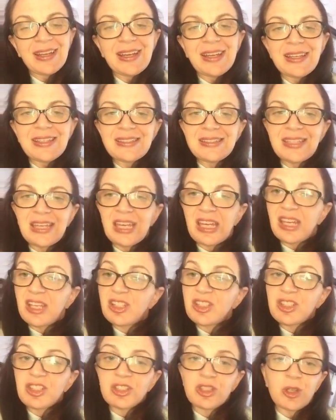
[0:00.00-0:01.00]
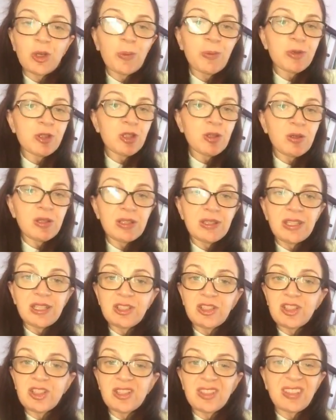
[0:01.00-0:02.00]
see it as just an opportunity
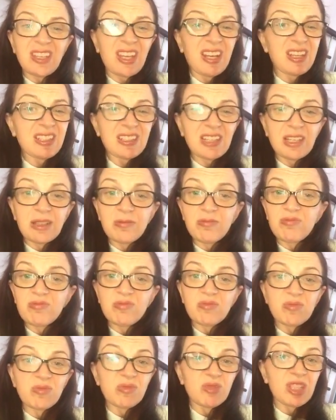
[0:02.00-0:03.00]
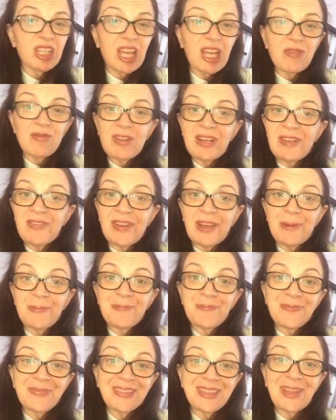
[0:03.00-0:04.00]
to just get it done and get rid of it.
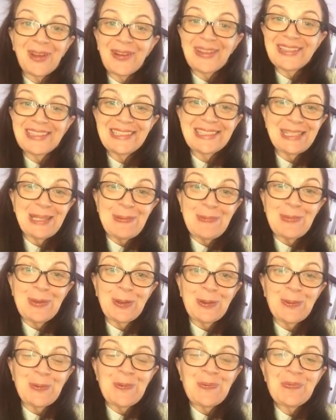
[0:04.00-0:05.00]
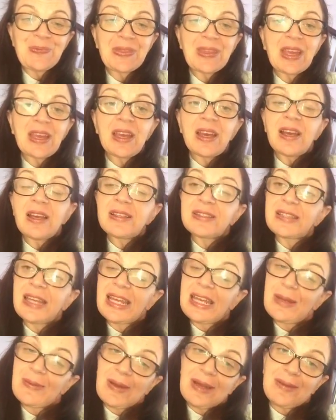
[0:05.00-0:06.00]
Nice and simple. So
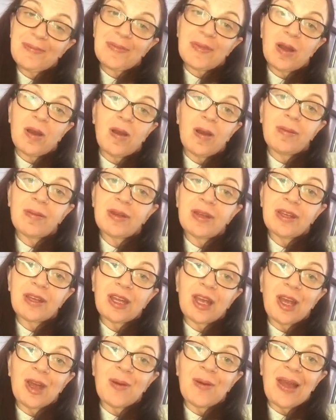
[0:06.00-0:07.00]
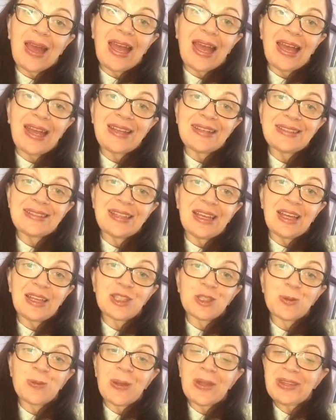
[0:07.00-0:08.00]
anyway, I'm going to go and
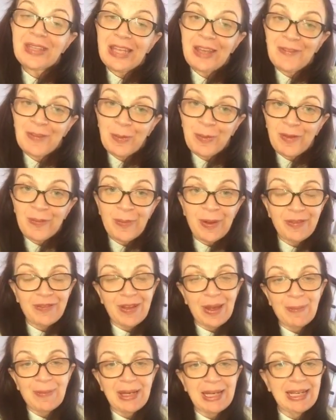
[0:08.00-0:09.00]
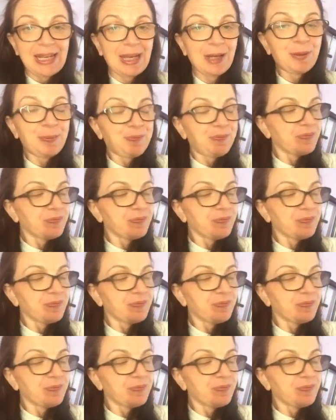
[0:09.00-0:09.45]
spend the evening with my family now.